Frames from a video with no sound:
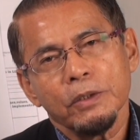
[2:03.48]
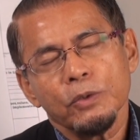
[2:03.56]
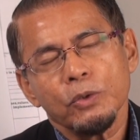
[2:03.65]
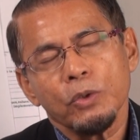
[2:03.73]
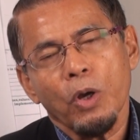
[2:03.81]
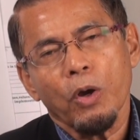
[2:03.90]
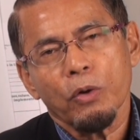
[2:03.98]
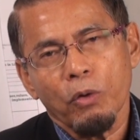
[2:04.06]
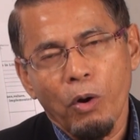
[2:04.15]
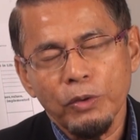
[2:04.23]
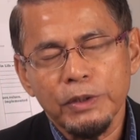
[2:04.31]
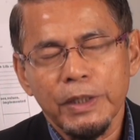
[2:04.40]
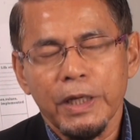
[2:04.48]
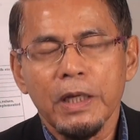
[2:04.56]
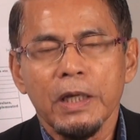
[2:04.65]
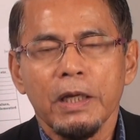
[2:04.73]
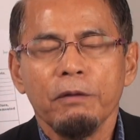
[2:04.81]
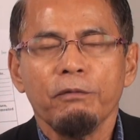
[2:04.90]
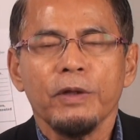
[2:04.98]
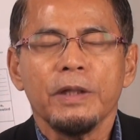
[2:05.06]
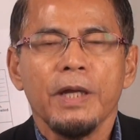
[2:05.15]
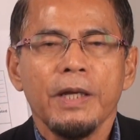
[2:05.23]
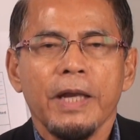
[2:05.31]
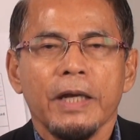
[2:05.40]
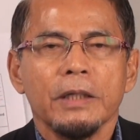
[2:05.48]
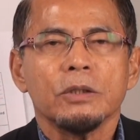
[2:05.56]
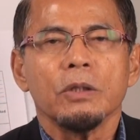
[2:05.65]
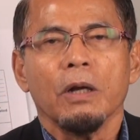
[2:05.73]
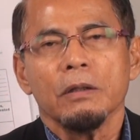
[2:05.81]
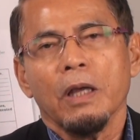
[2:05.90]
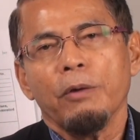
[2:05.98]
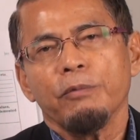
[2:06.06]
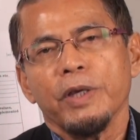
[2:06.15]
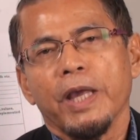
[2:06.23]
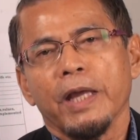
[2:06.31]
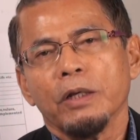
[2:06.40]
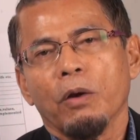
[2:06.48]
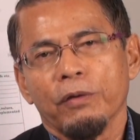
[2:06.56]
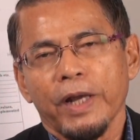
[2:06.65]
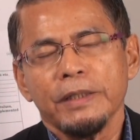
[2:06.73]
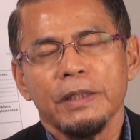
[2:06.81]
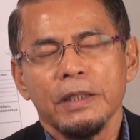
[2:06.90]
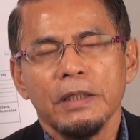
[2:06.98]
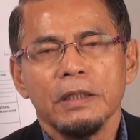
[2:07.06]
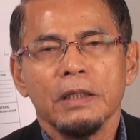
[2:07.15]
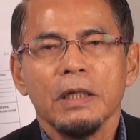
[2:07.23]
So a wrong thing, if we think that inshallah we can correct it,